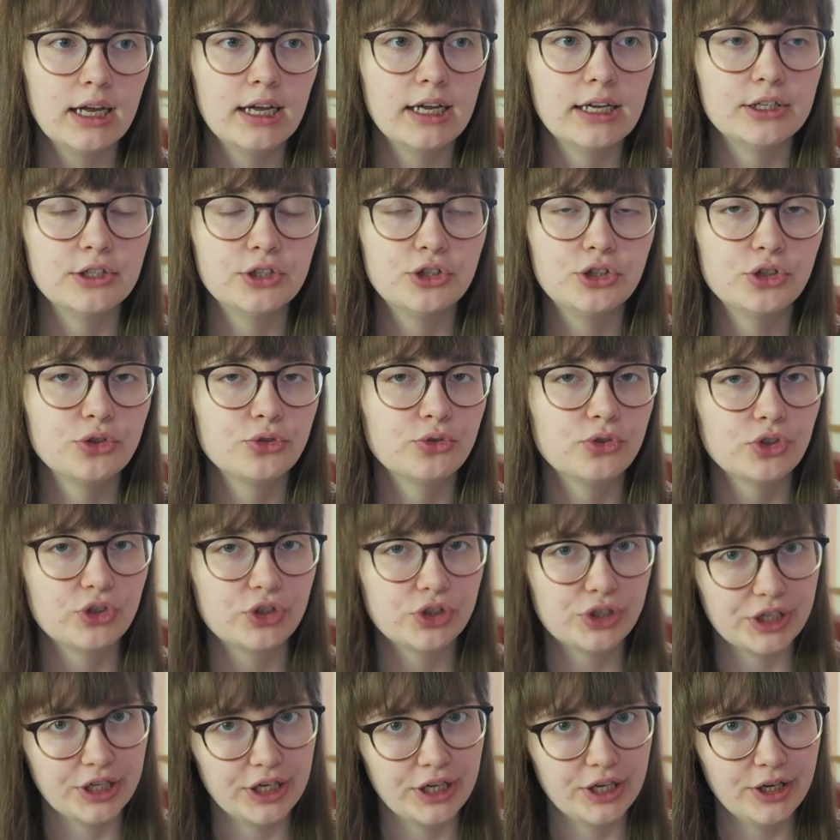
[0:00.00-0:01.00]
into the
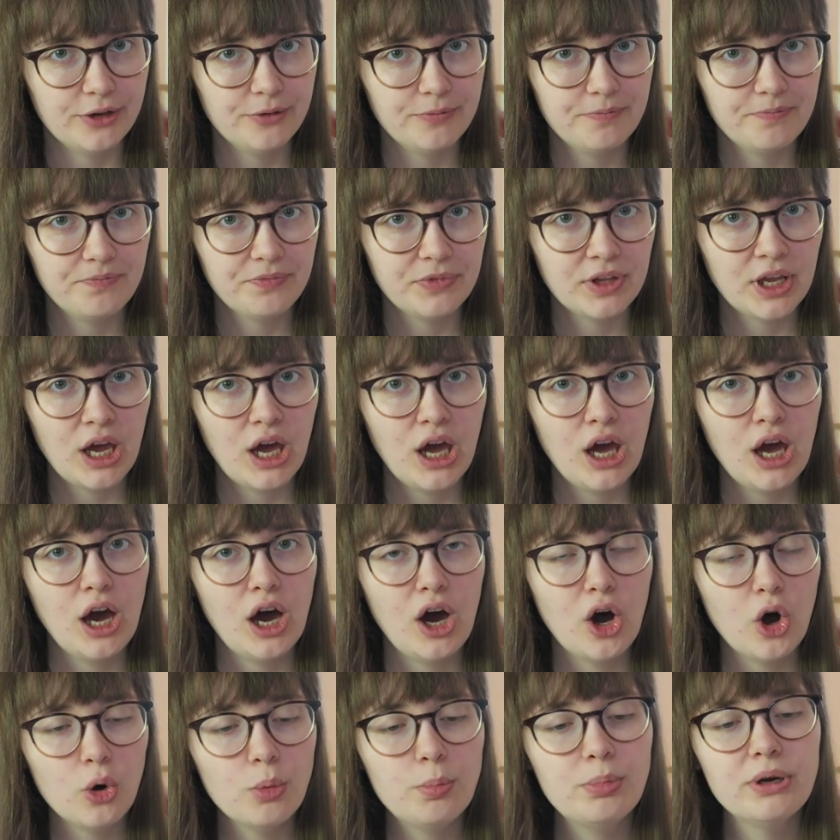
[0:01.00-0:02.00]
sea,
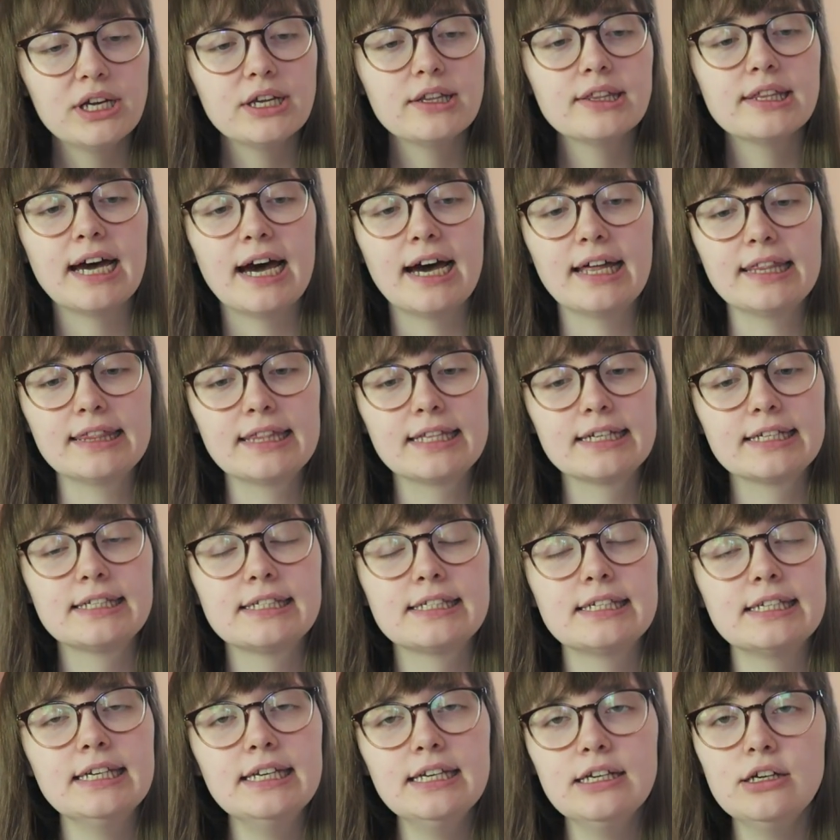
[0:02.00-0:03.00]
hoping that the
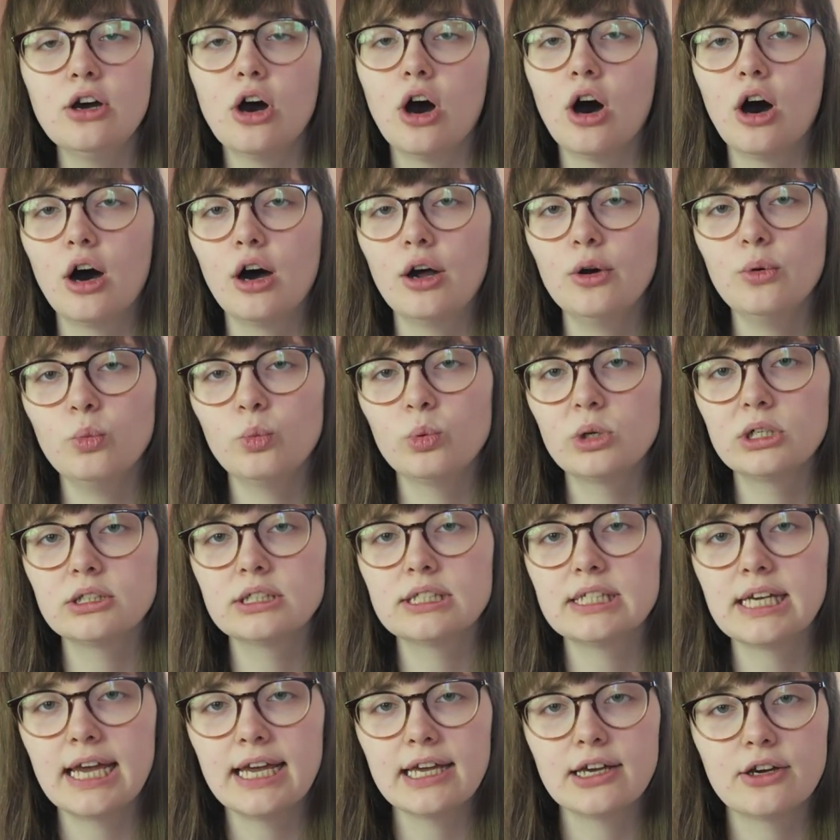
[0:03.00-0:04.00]
sea god will
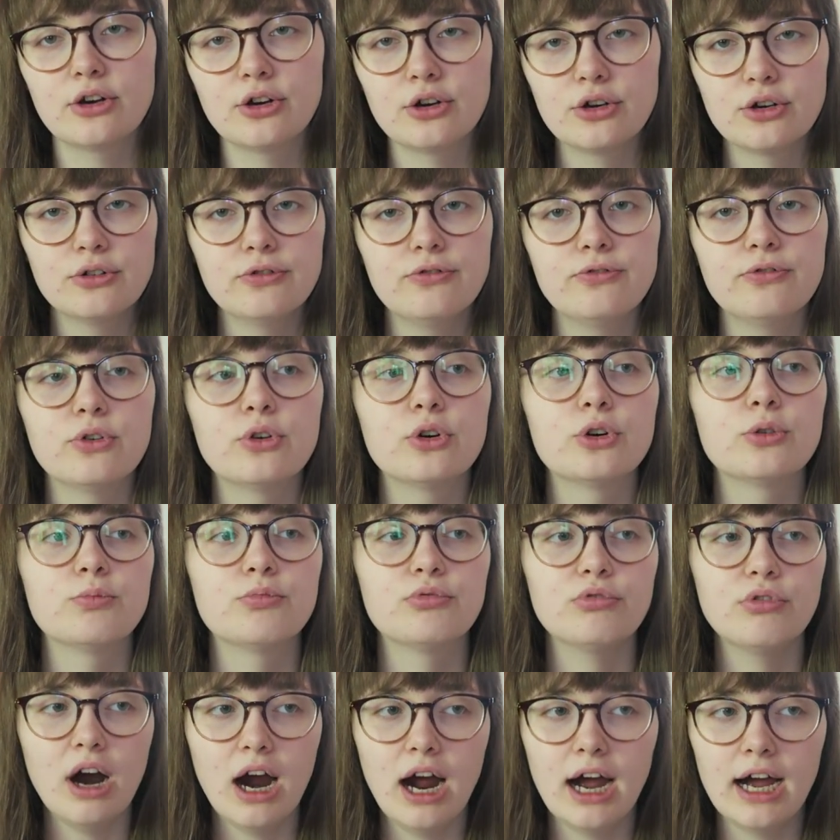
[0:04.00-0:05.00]
take her for a
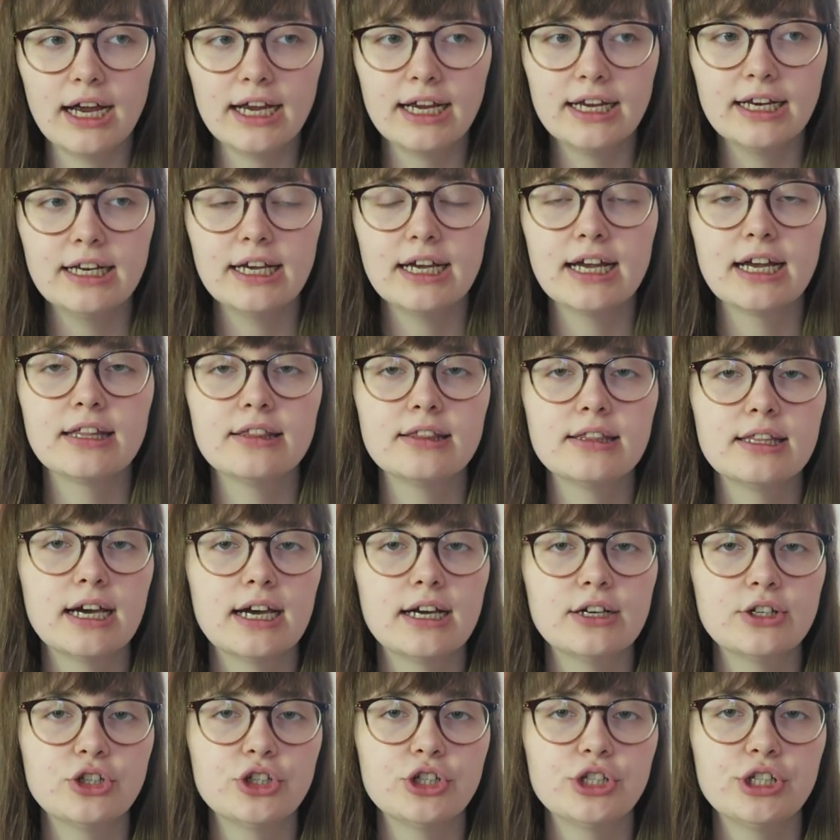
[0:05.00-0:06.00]
bride and
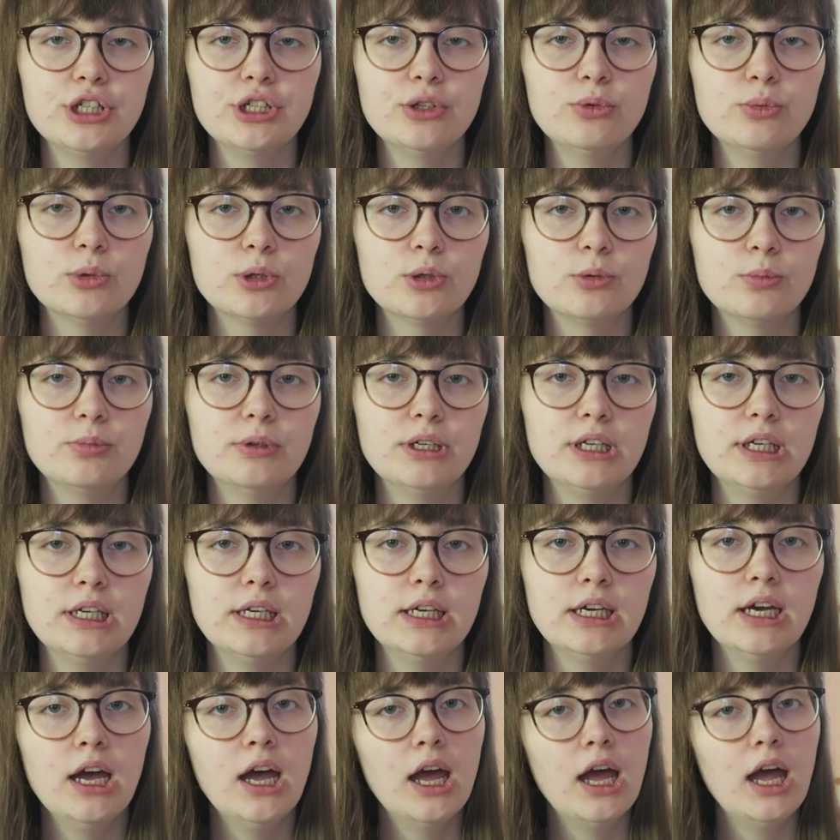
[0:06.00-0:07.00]
that she will
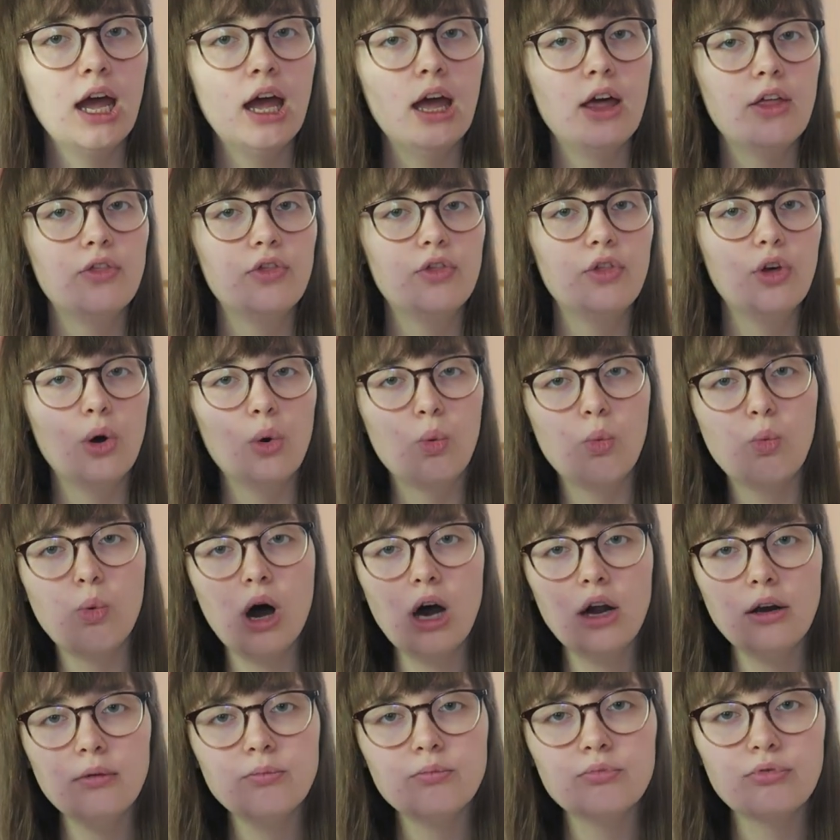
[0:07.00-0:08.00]
be the
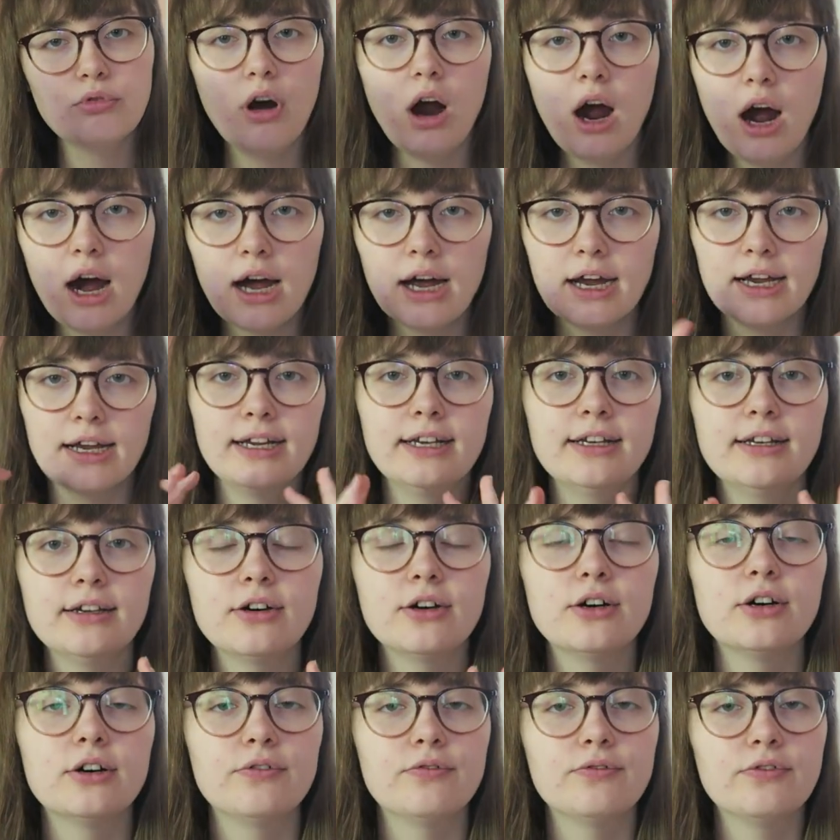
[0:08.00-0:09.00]
one bride
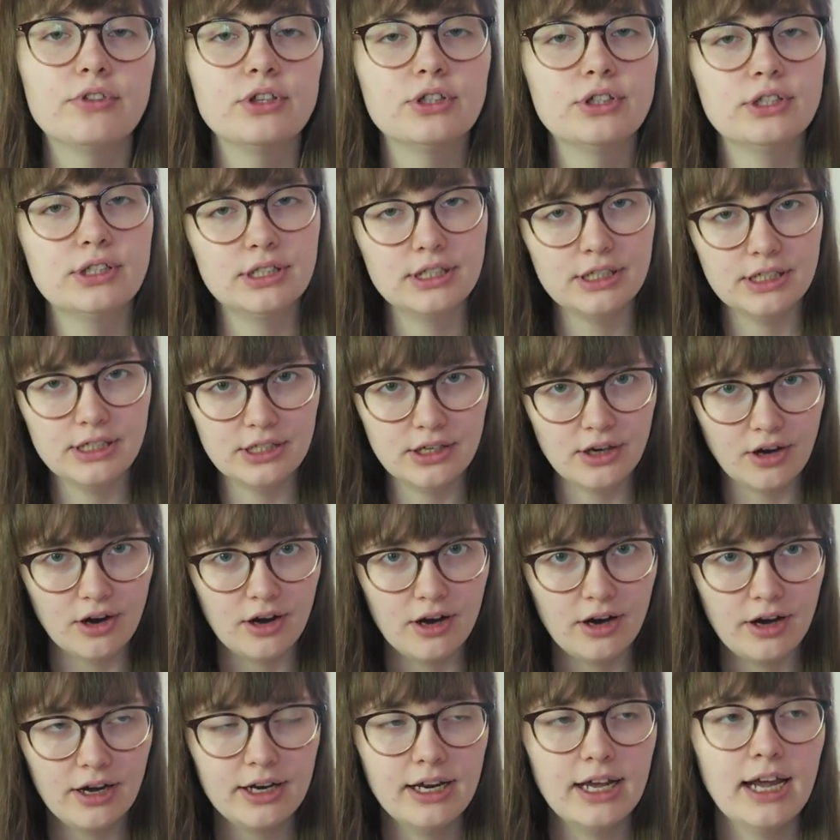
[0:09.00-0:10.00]
of the sea
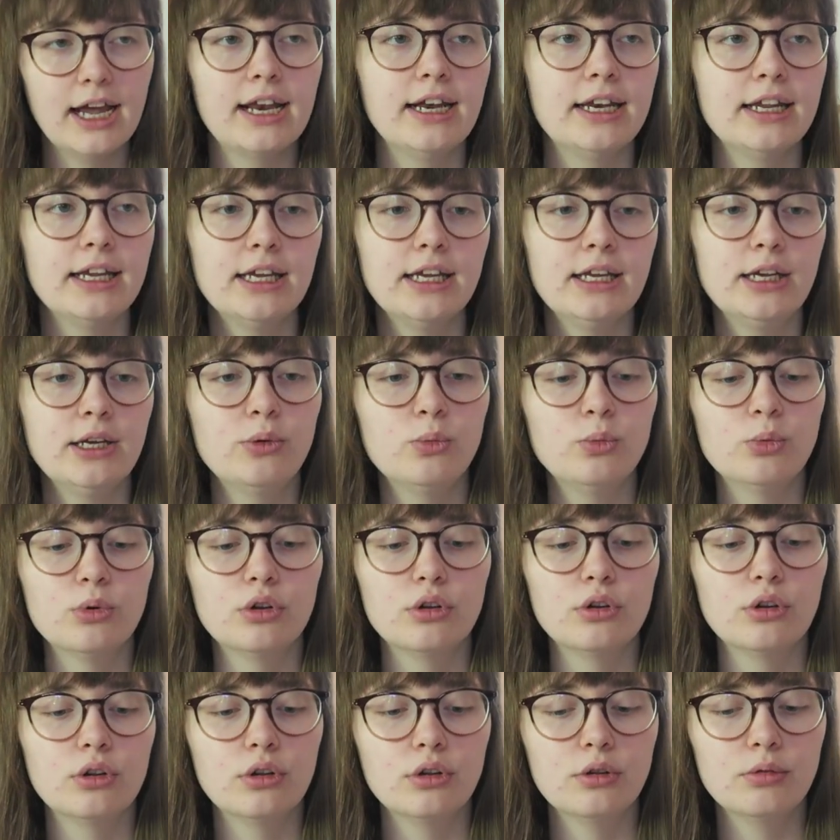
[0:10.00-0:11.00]
god and he
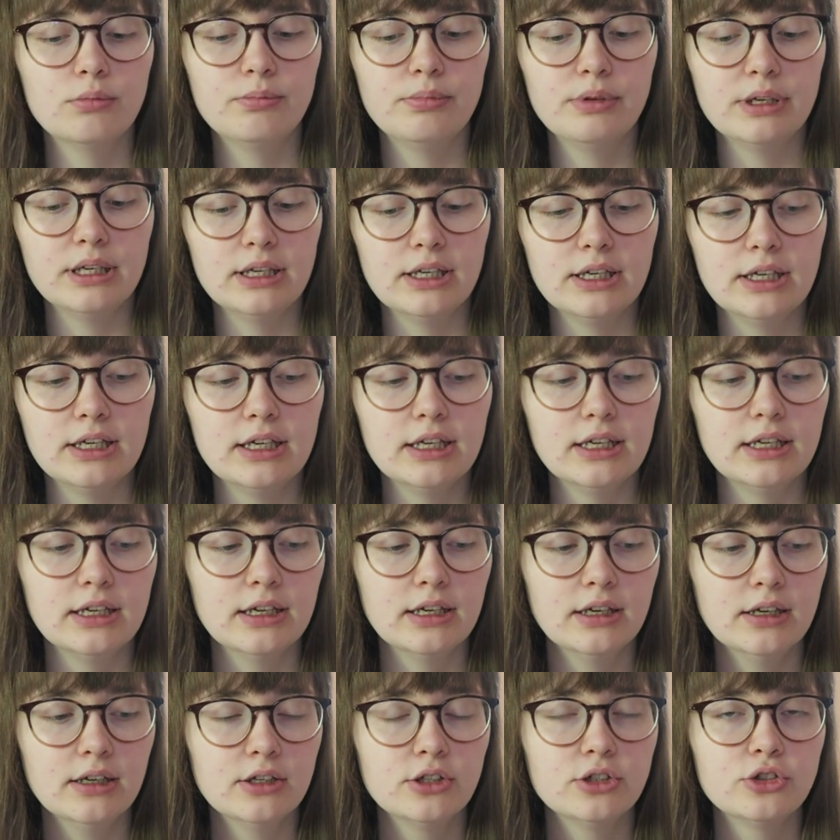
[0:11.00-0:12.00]
will
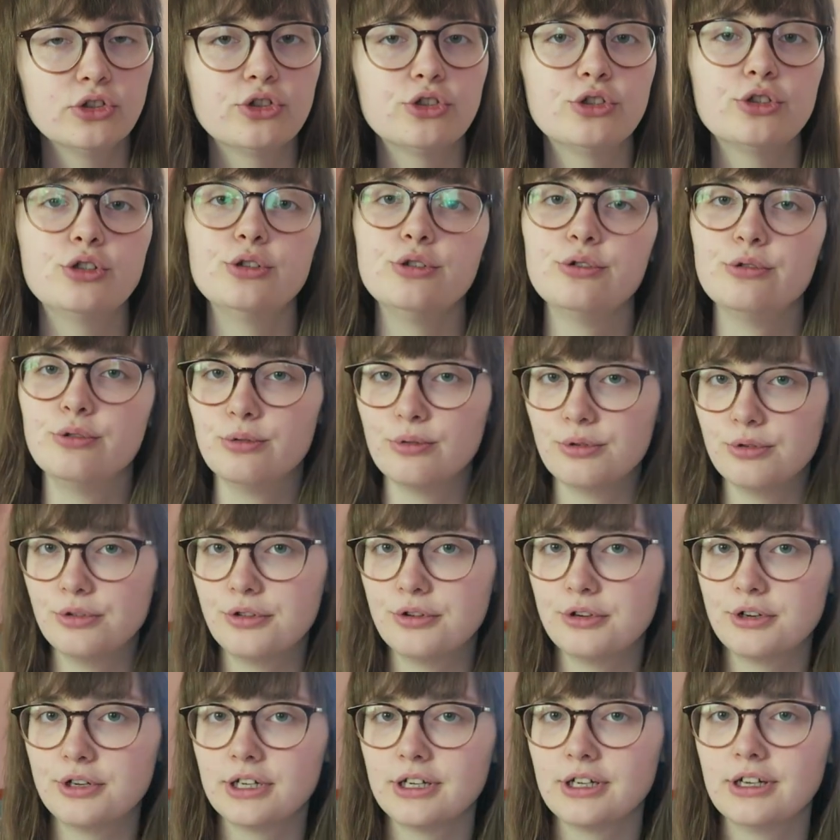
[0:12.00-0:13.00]
be
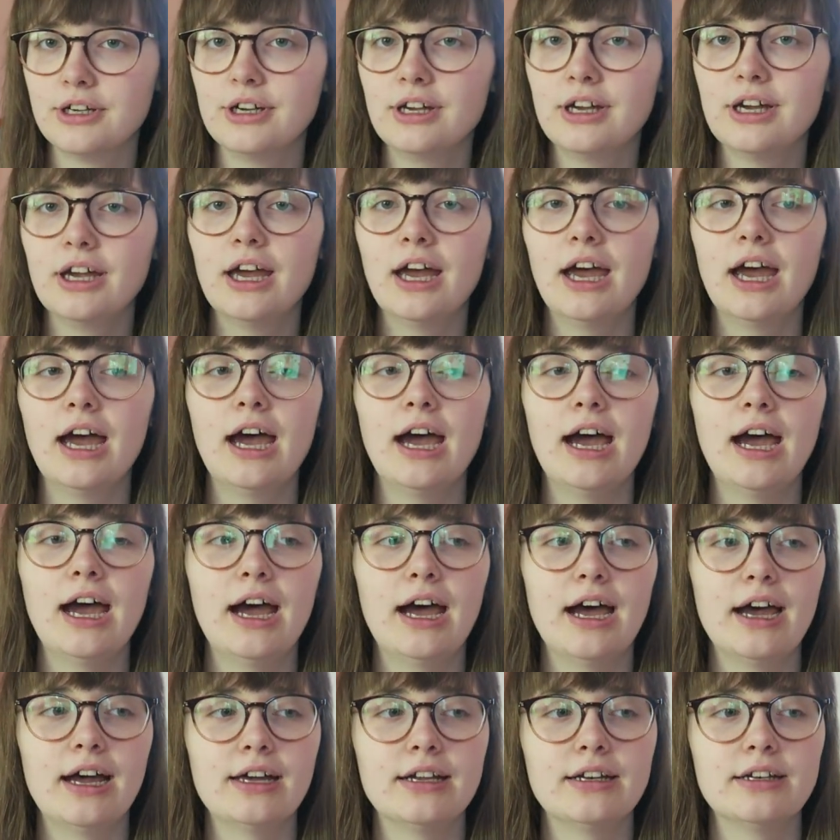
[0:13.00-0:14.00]
soothed
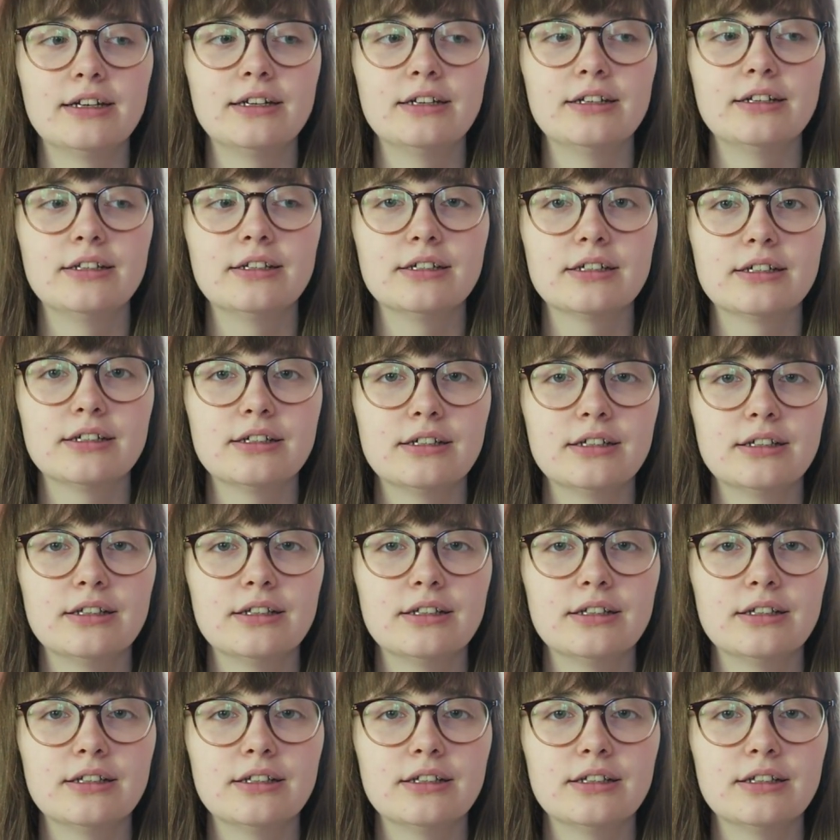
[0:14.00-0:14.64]
and